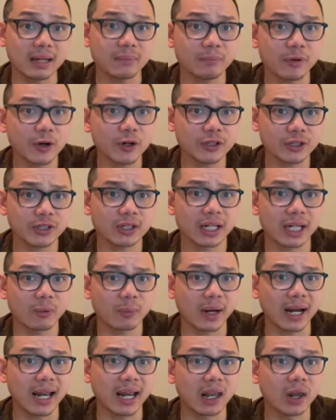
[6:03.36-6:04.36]
personally,
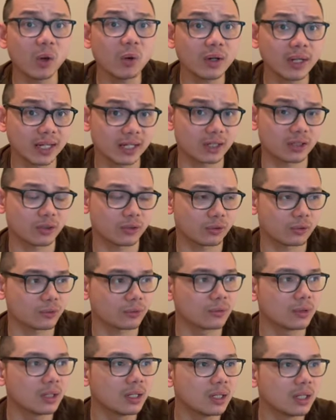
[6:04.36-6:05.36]
when I look into
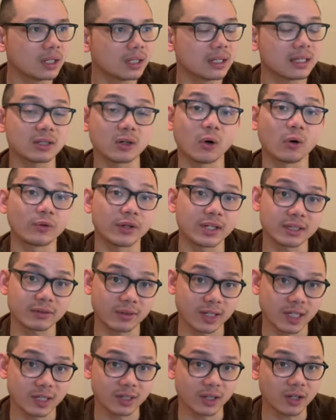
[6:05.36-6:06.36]
all this
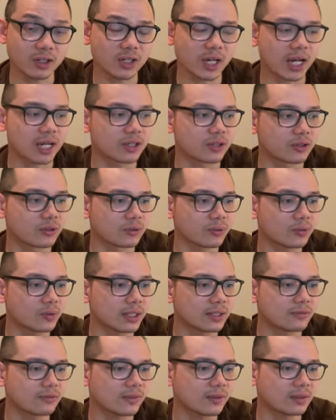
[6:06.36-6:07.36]
research I do, it
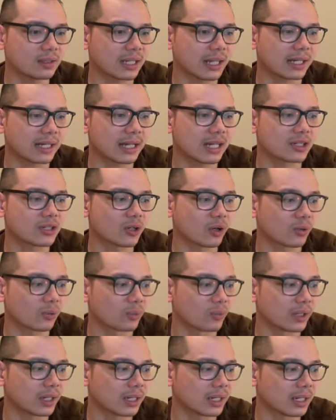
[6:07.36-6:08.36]
feels like they don't
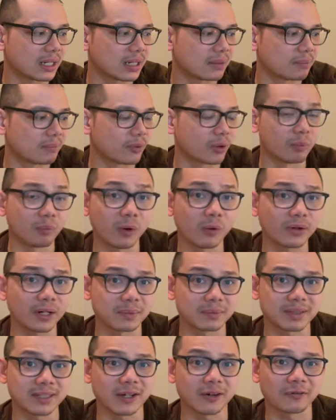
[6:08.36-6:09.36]
really promote
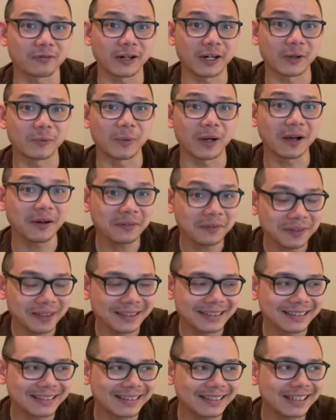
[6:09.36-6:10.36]
themselves very well.
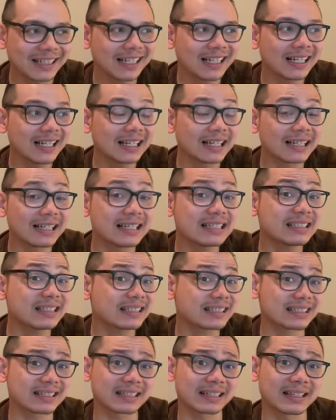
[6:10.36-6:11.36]
It
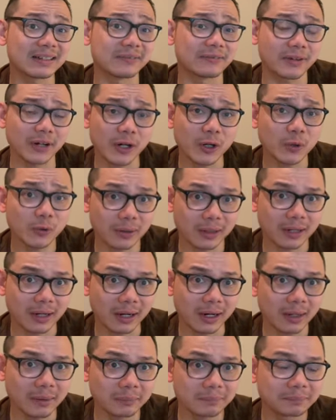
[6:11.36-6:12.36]
is a very good
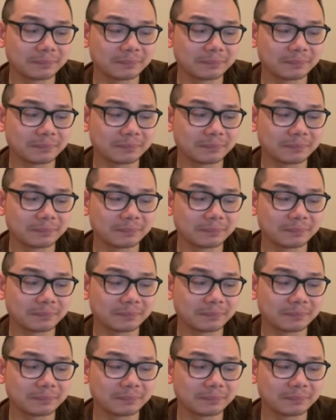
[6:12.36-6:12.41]
harp.